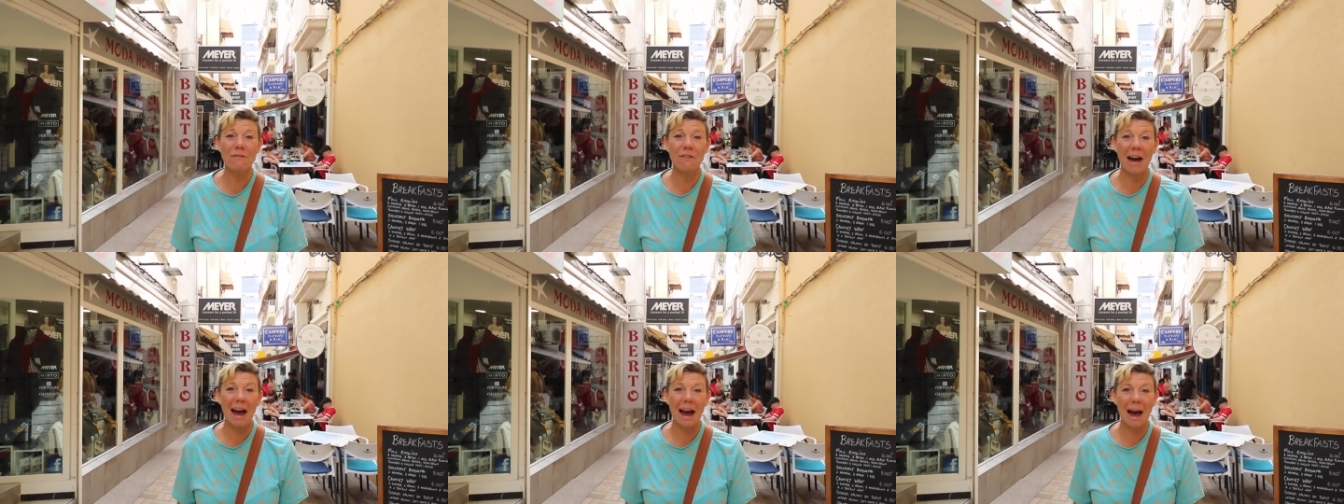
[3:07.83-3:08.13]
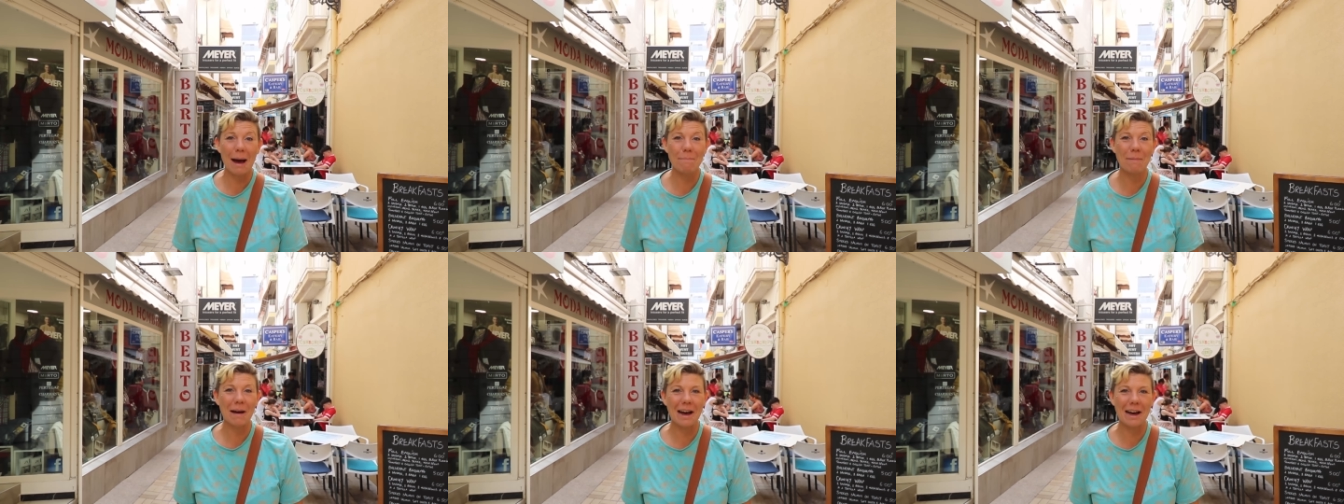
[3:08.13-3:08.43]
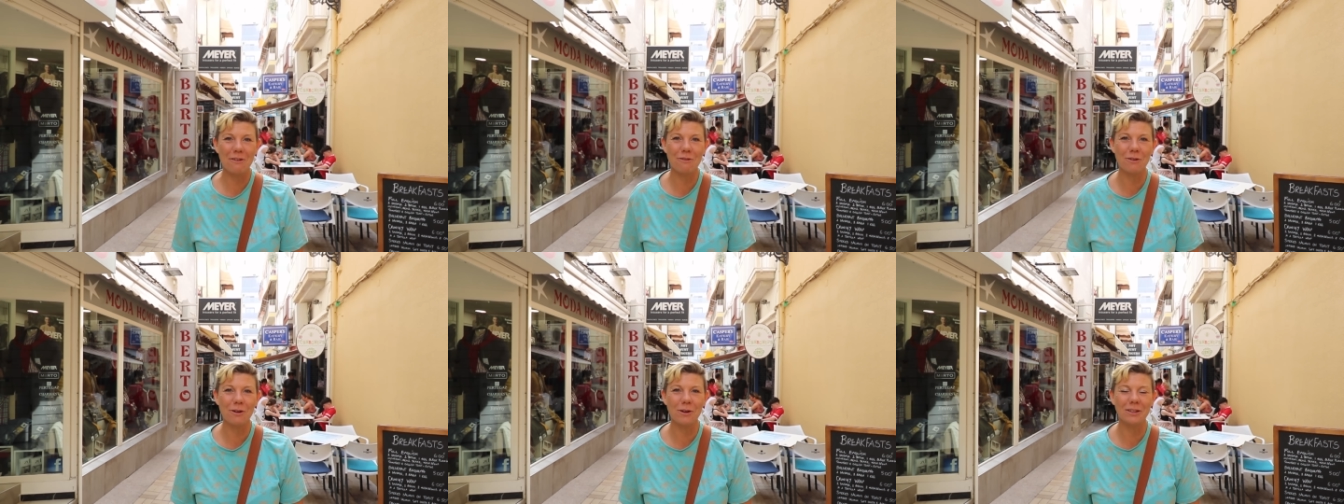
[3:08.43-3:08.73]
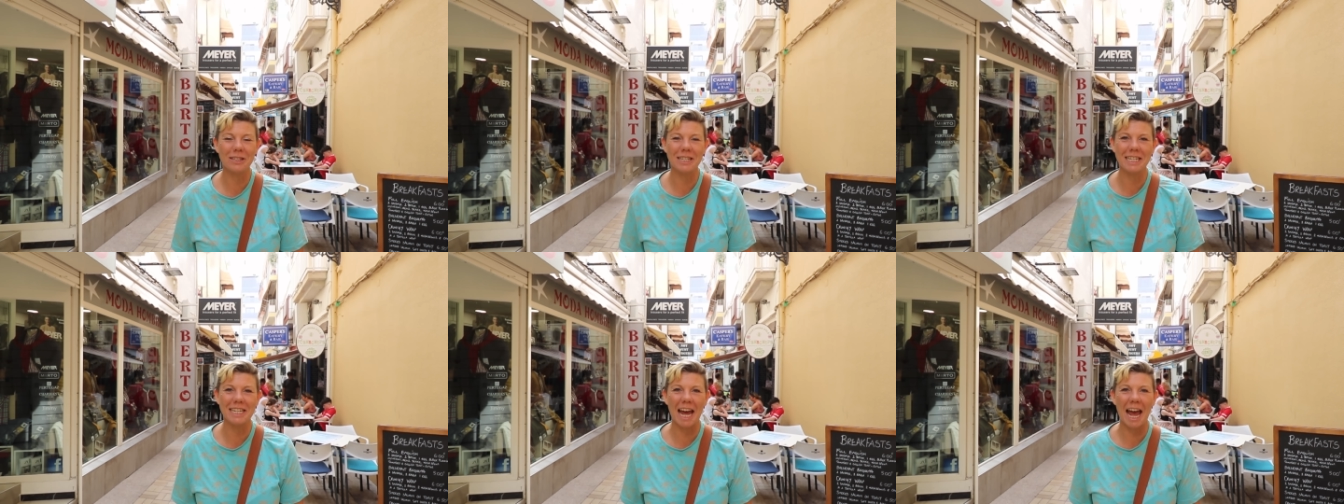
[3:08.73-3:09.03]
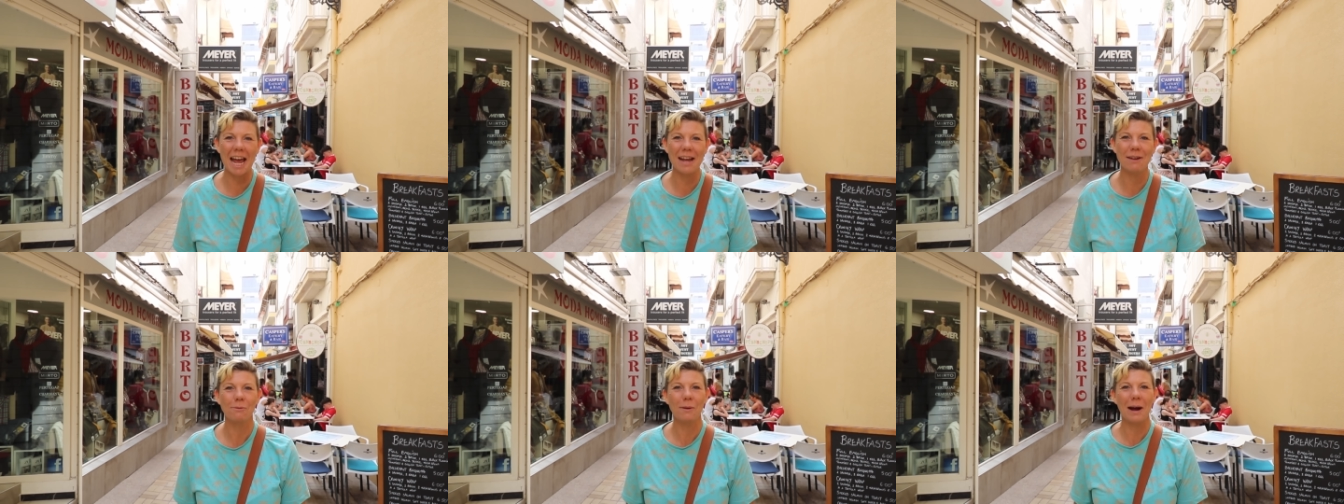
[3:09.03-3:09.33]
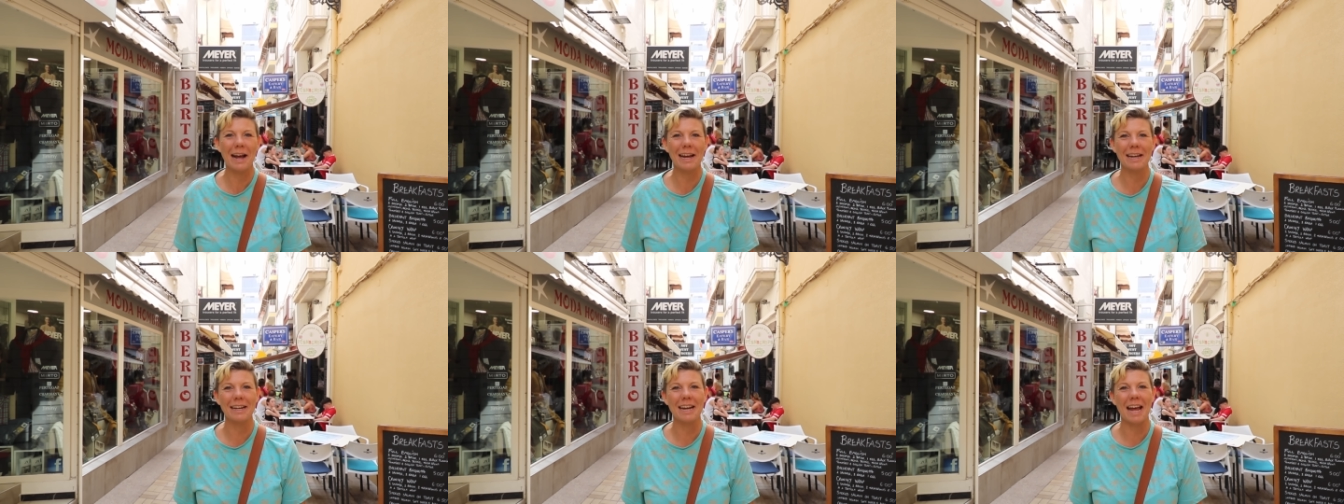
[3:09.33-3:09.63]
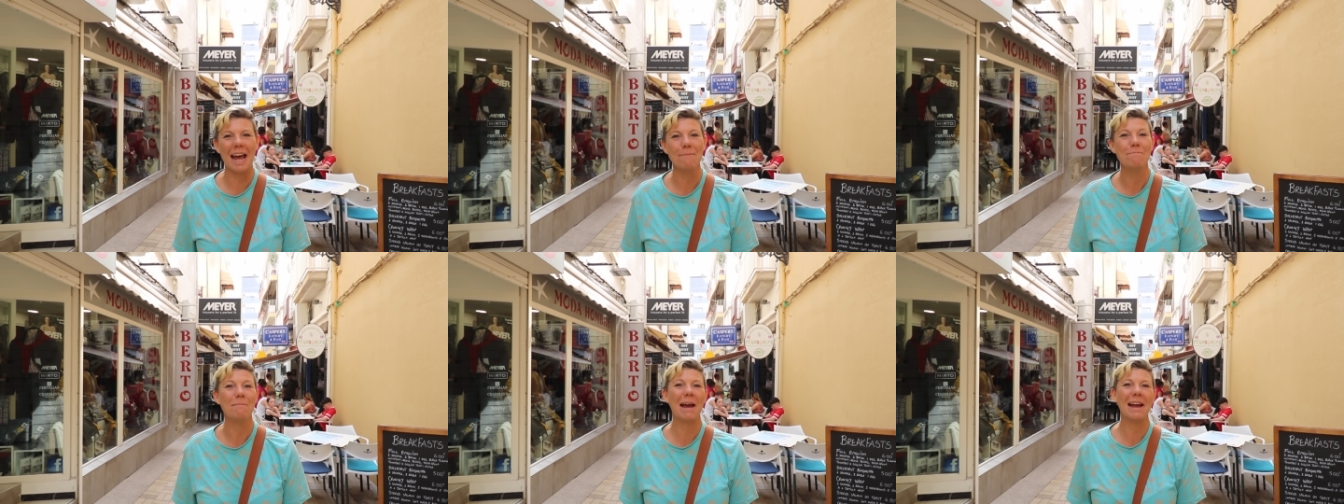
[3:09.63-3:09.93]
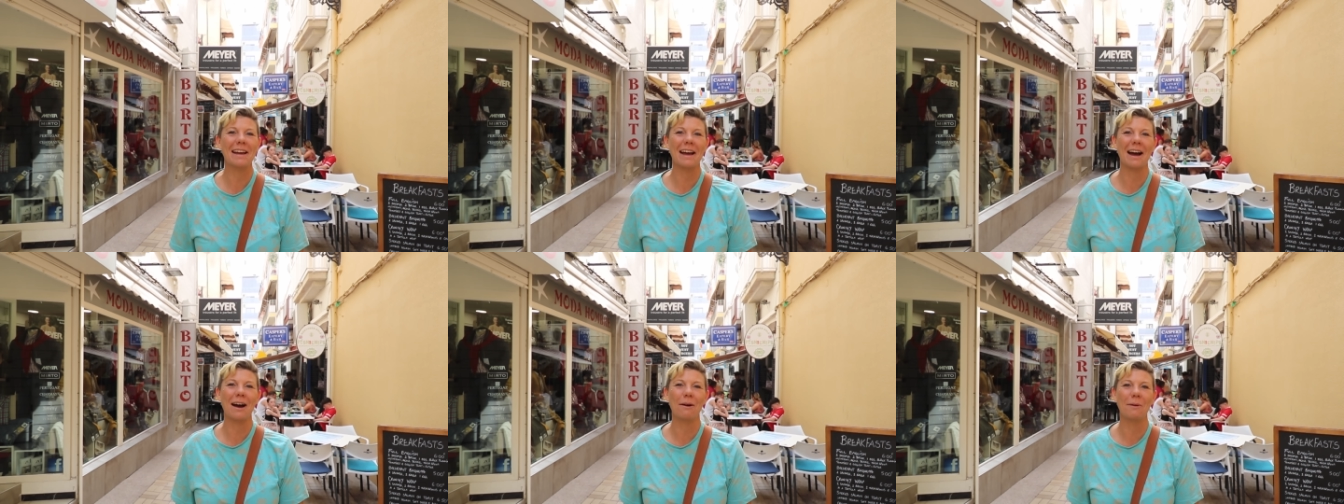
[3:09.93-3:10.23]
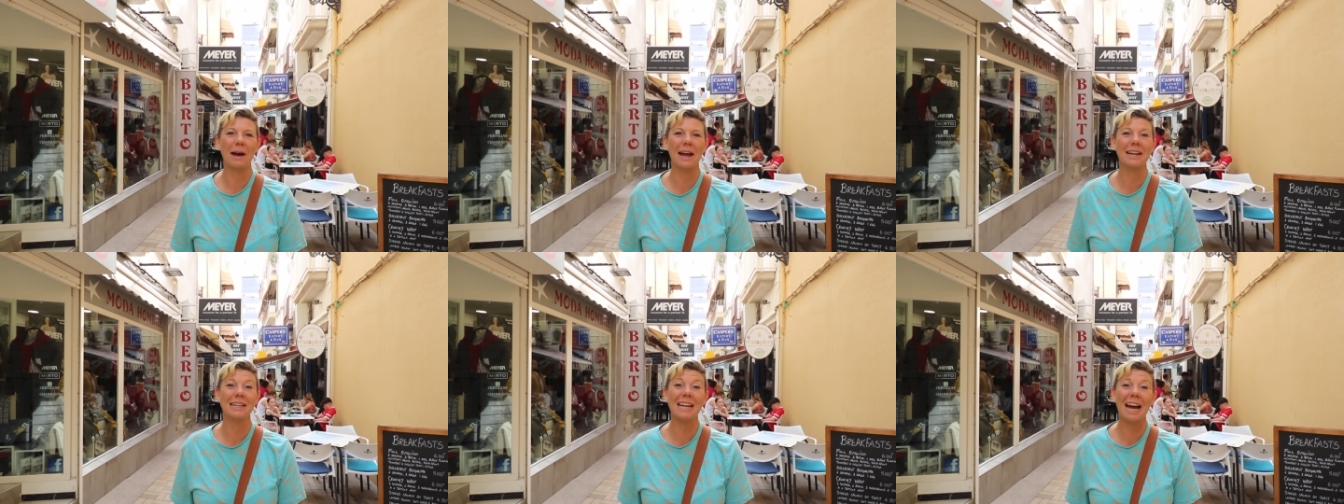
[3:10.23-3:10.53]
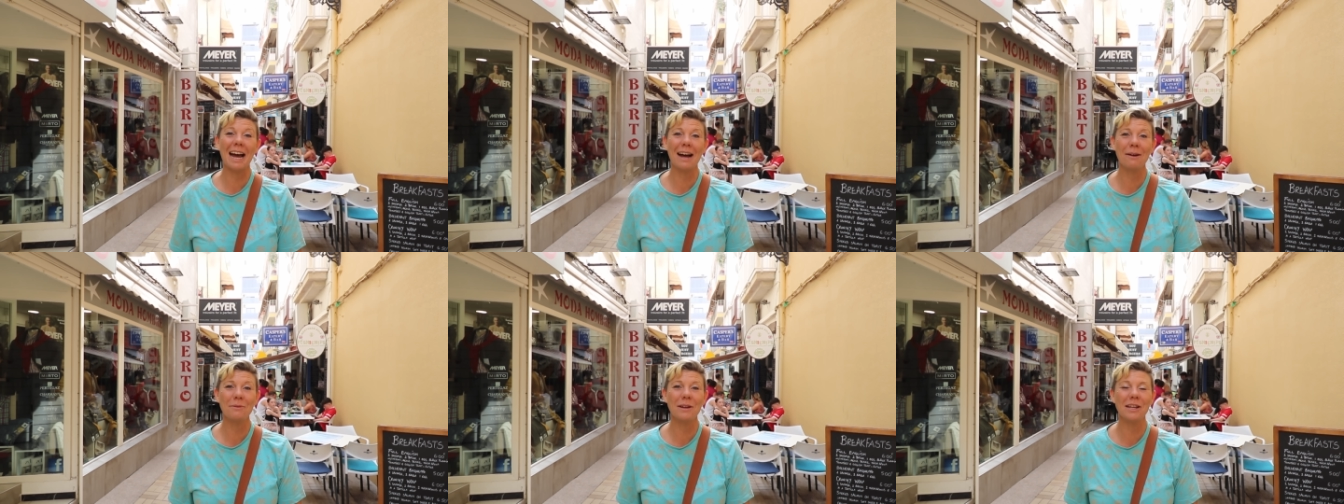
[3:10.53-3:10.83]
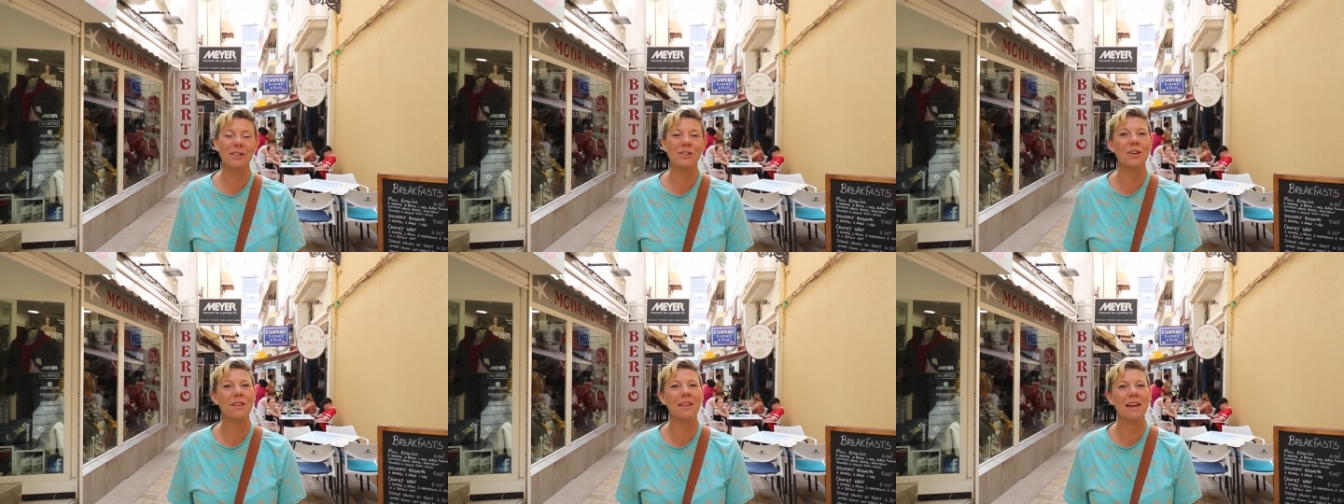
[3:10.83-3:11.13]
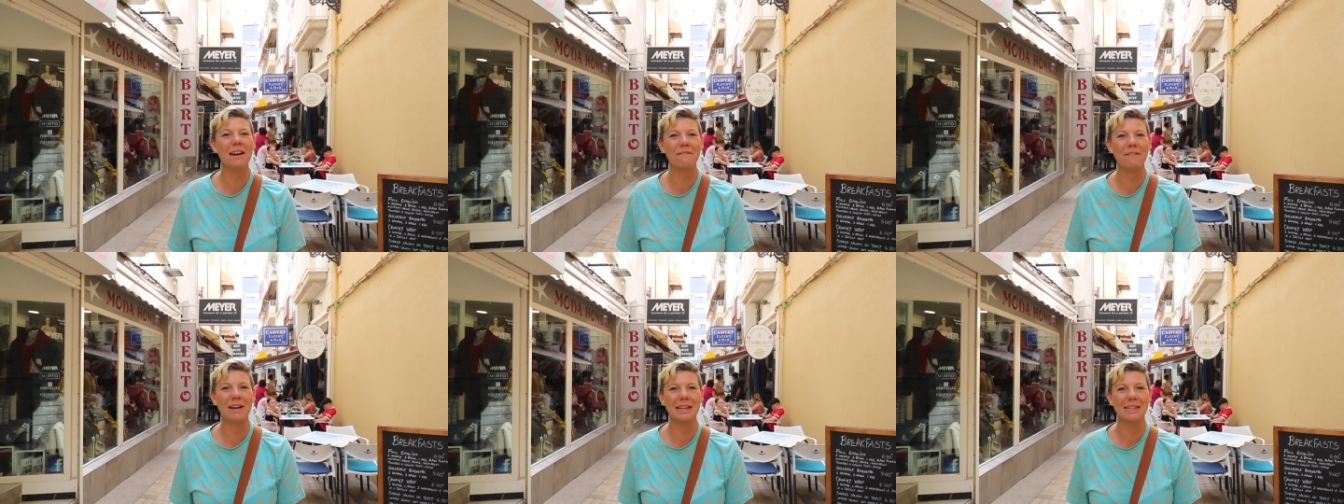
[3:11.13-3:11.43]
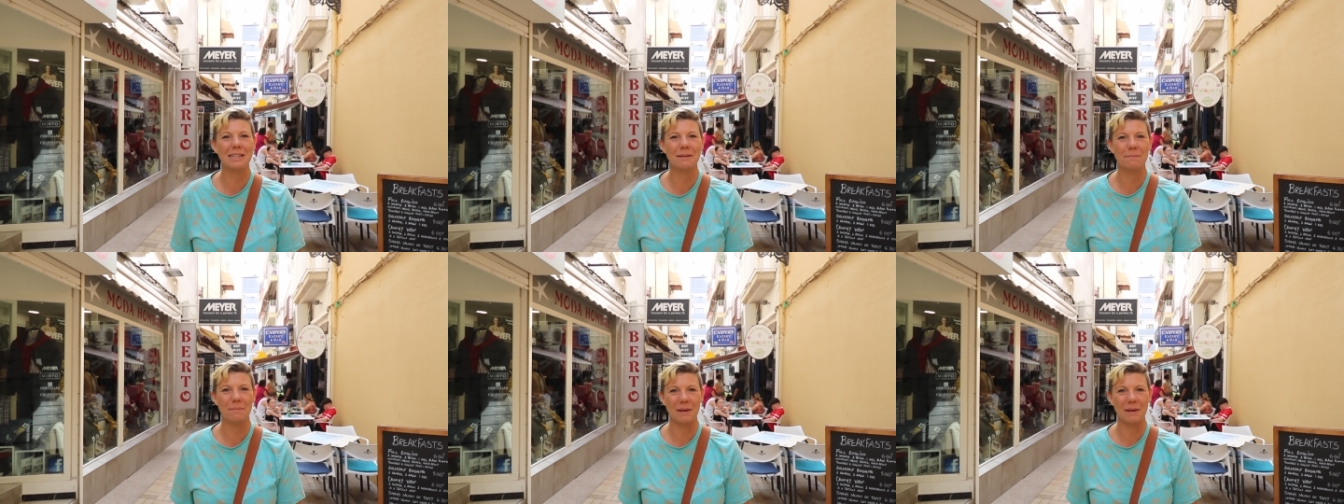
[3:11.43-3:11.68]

for our bar crawl today we're going to make our way down to the Levante